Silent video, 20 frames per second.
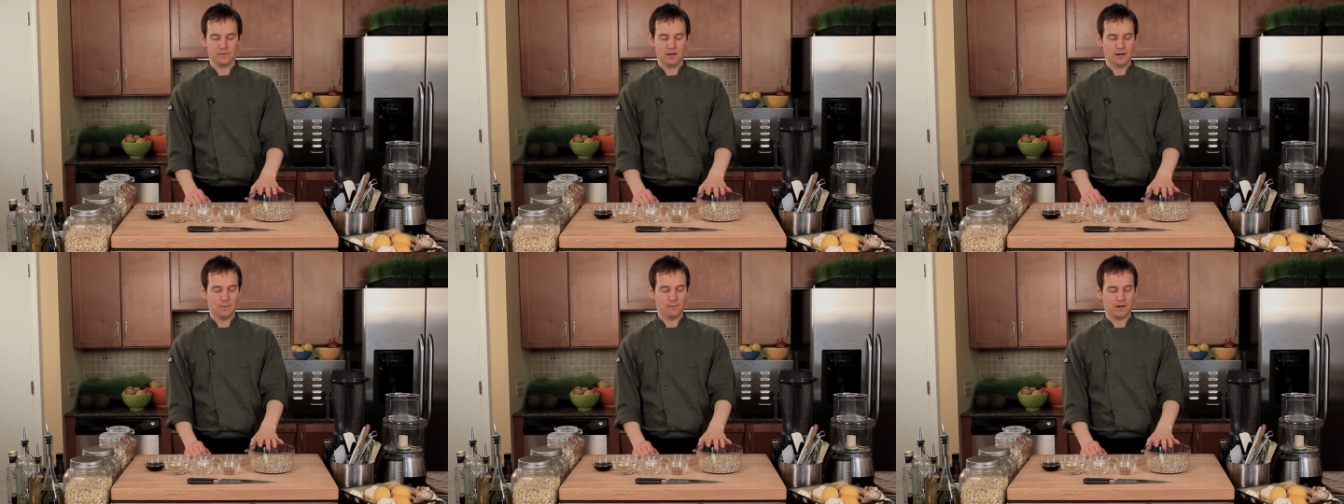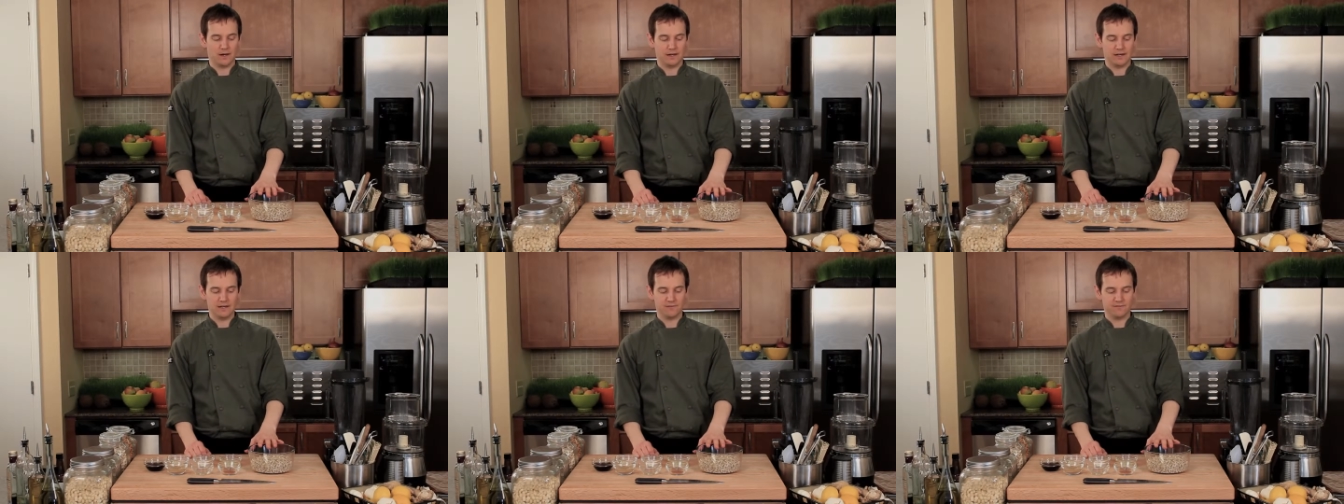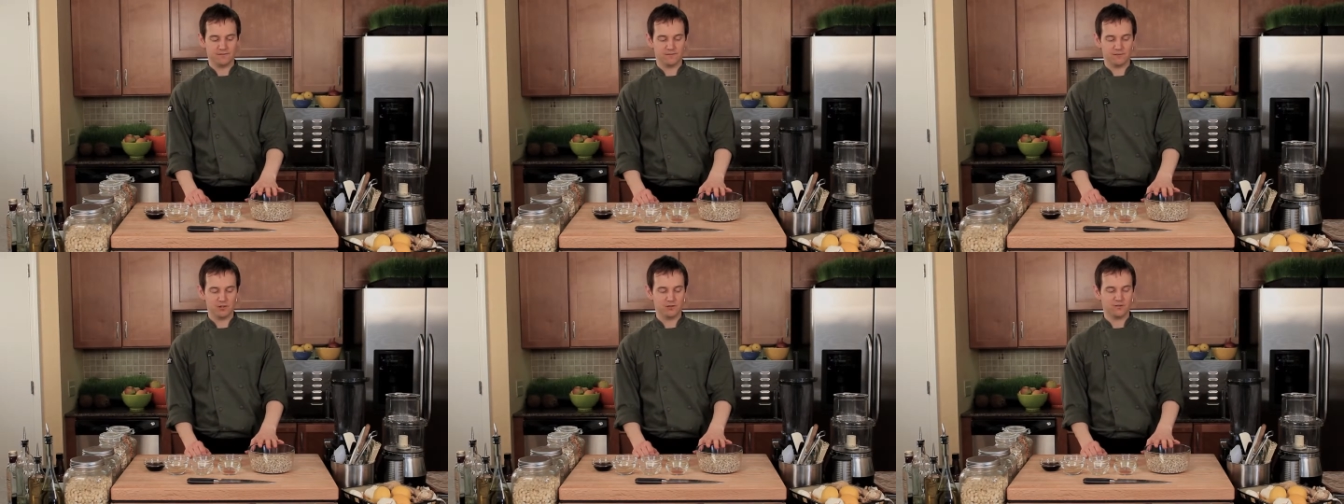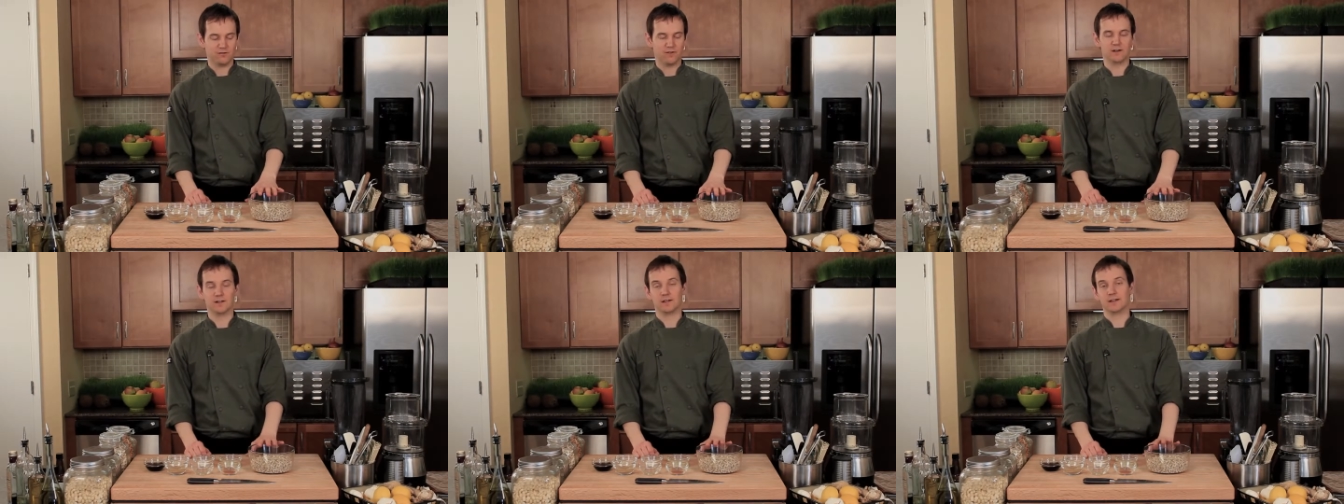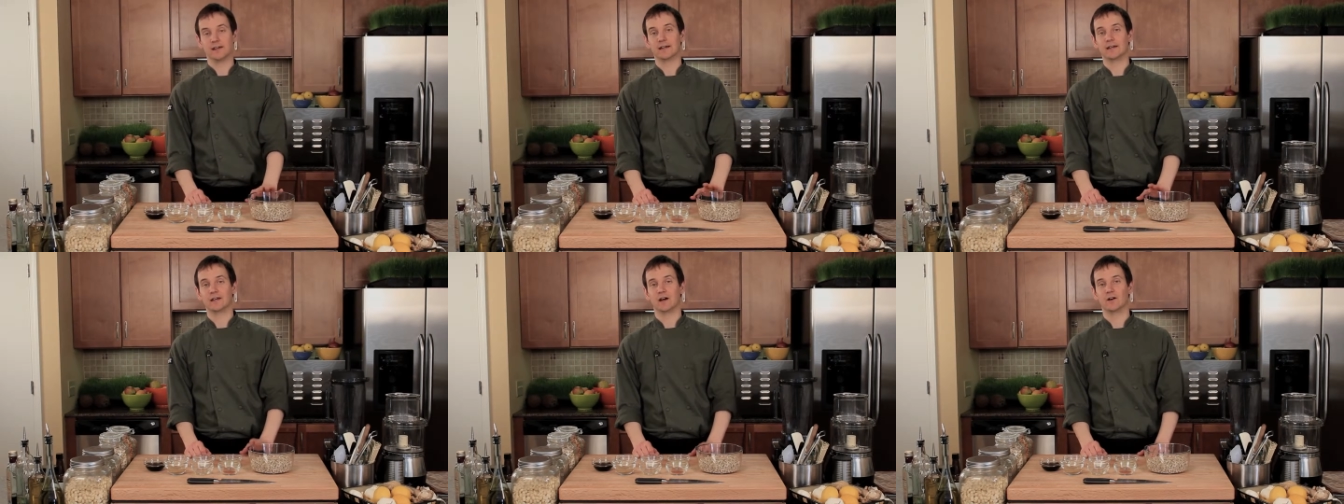But if you find that
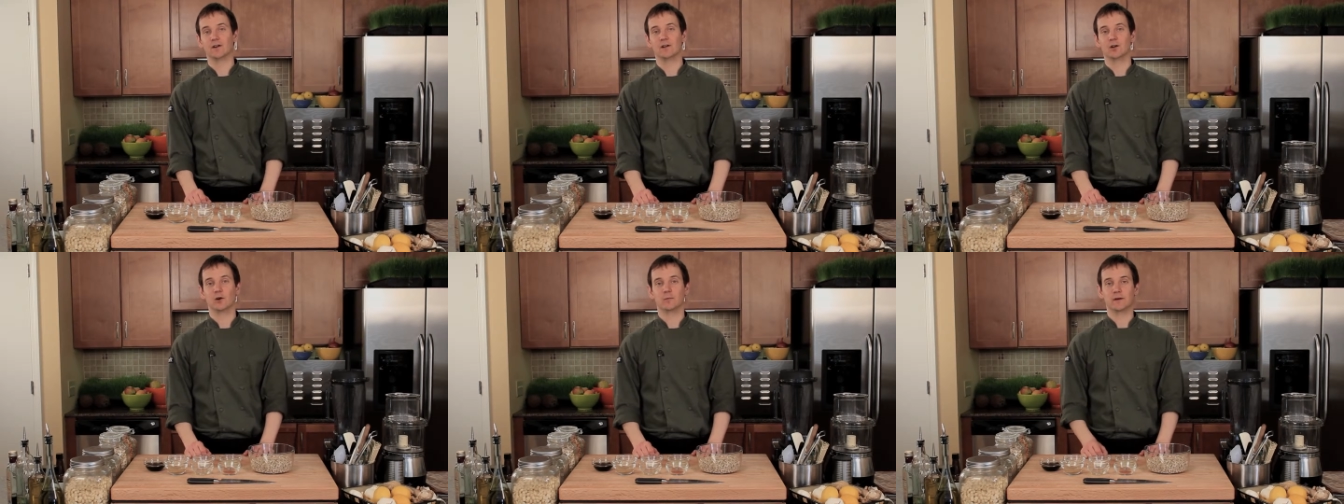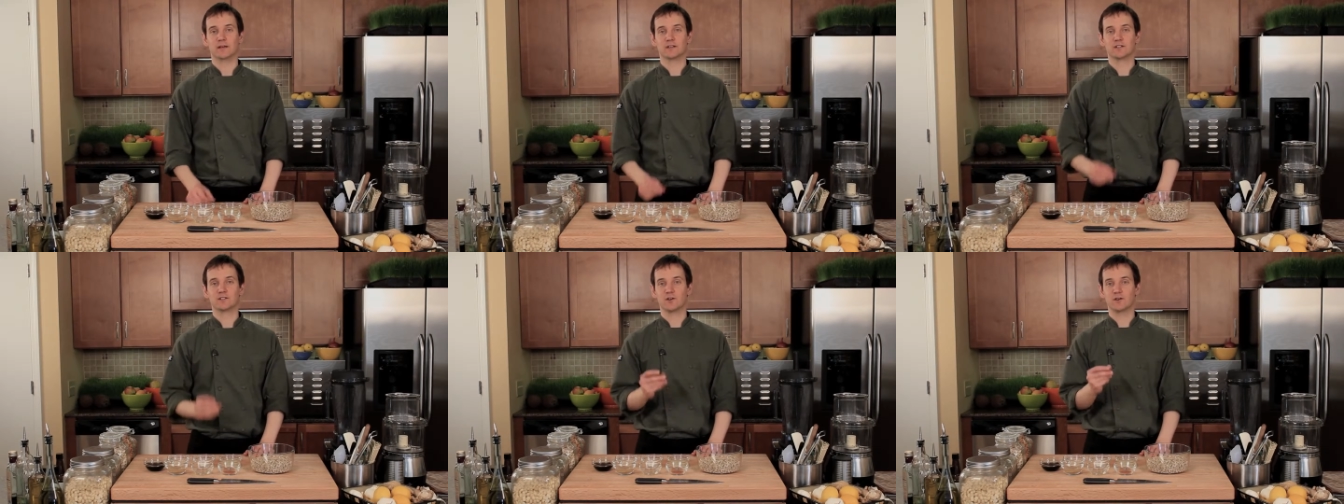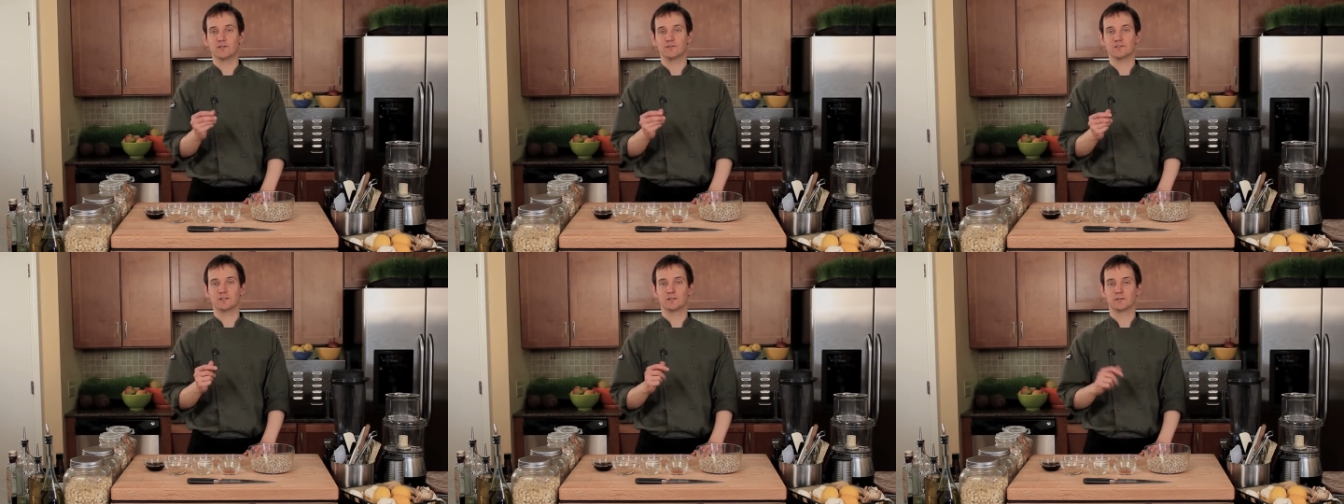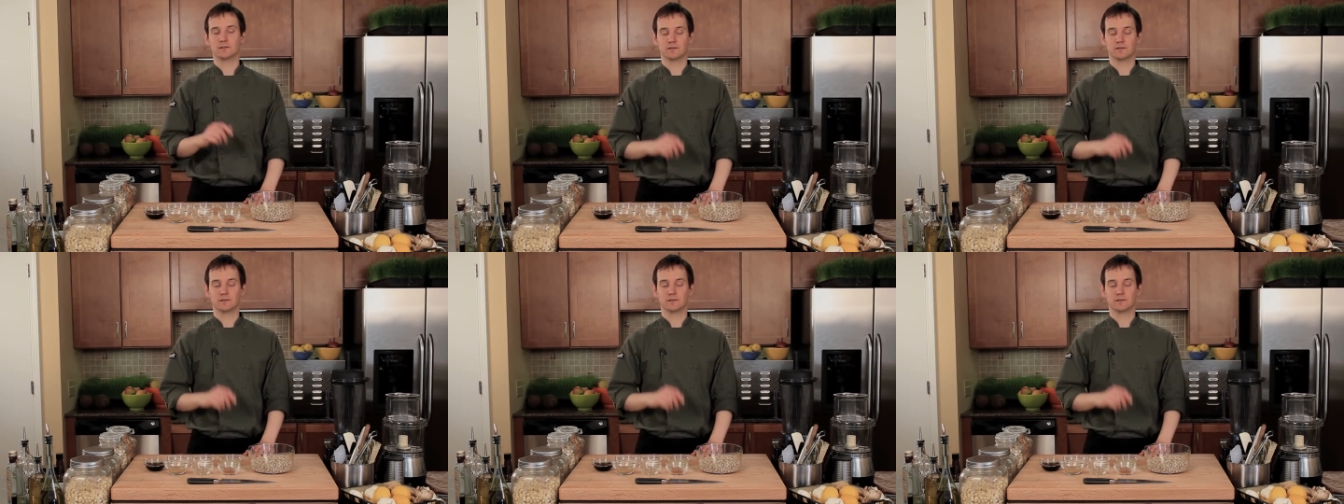they go a little bit soft,